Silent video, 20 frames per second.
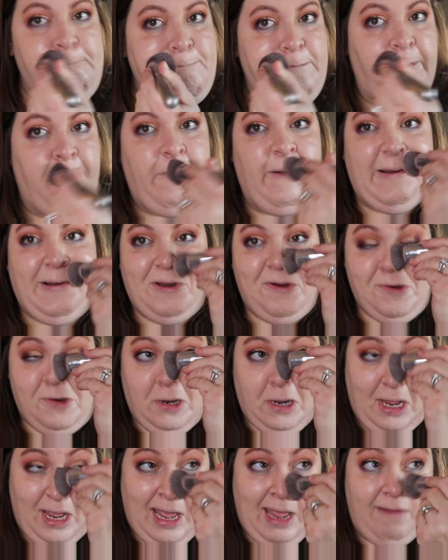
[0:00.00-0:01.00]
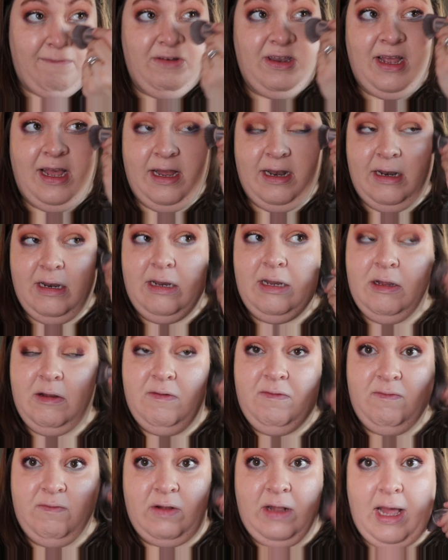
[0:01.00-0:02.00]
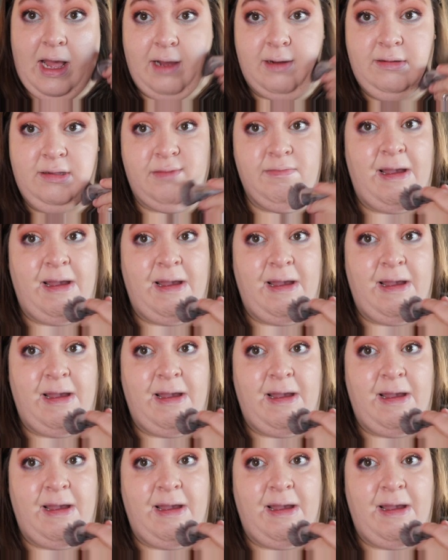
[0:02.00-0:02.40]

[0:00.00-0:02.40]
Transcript: which I've done vlogs